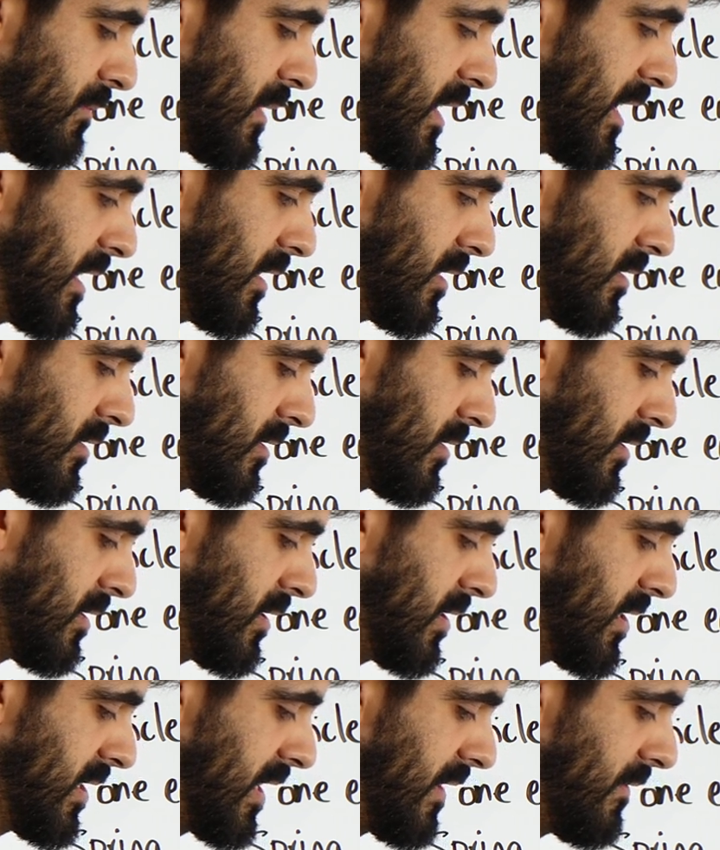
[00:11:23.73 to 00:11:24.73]
by
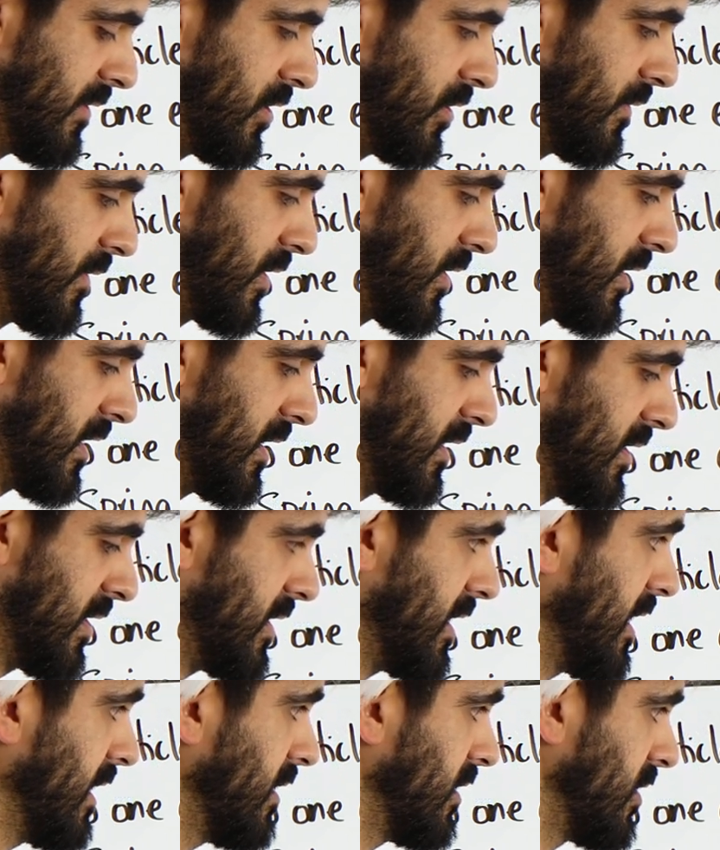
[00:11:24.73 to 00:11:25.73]
7 over
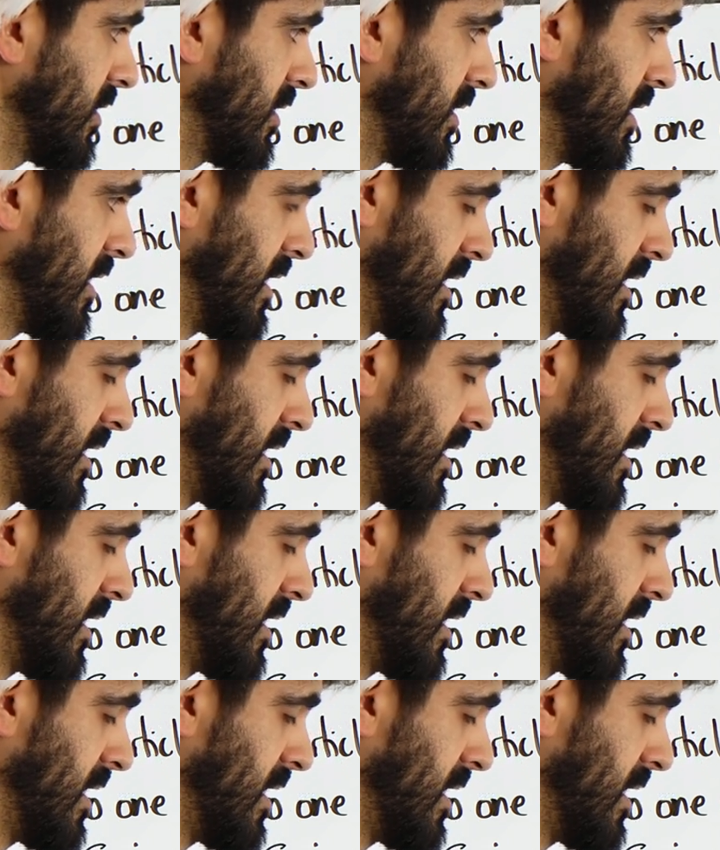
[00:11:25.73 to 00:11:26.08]
36,